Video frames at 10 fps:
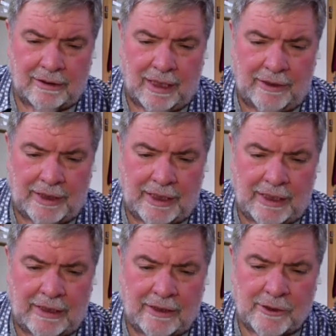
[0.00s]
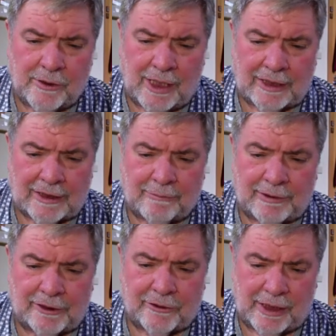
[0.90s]
and then to ask for
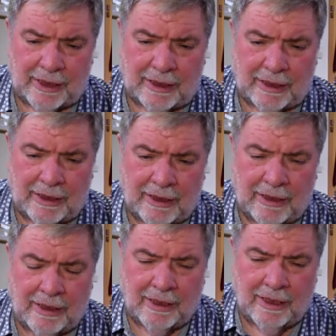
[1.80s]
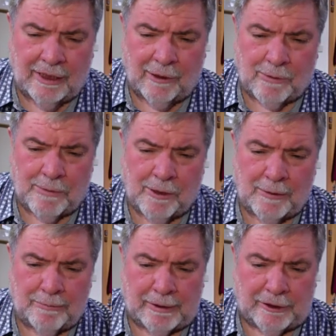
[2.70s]
strength that we
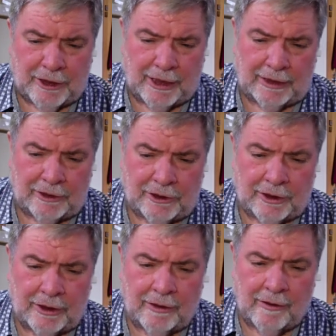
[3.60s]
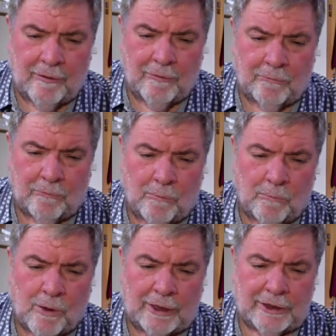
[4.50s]
might be changed from
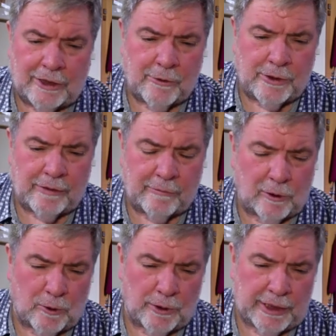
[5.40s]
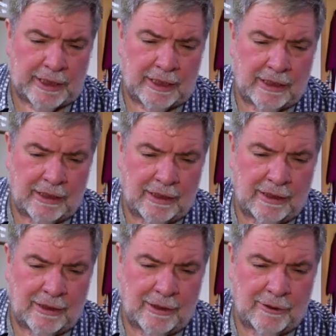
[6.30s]
one degree of glory
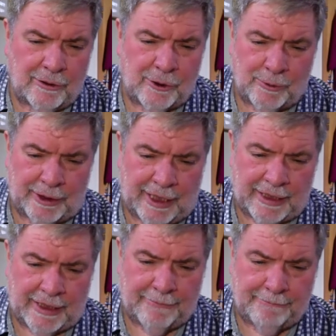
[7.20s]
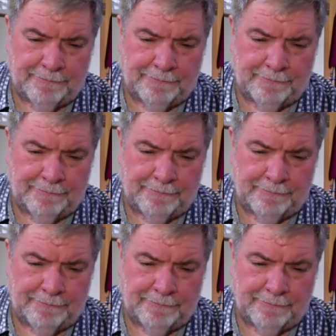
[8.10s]
to another.